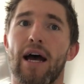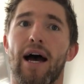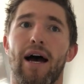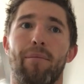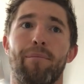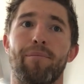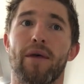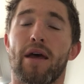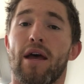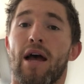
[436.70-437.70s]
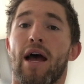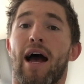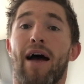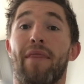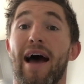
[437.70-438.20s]
And
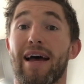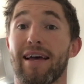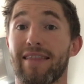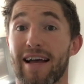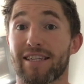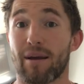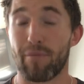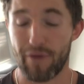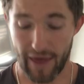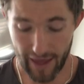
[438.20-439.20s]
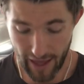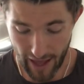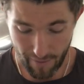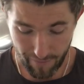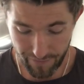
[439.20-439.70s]
that's something
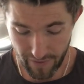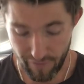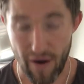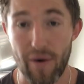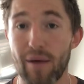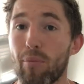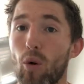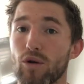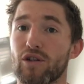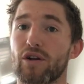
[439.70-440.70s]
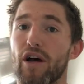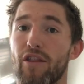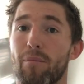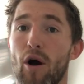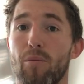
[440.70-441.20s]
very important at
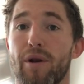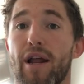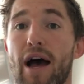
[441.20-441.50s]
the moment.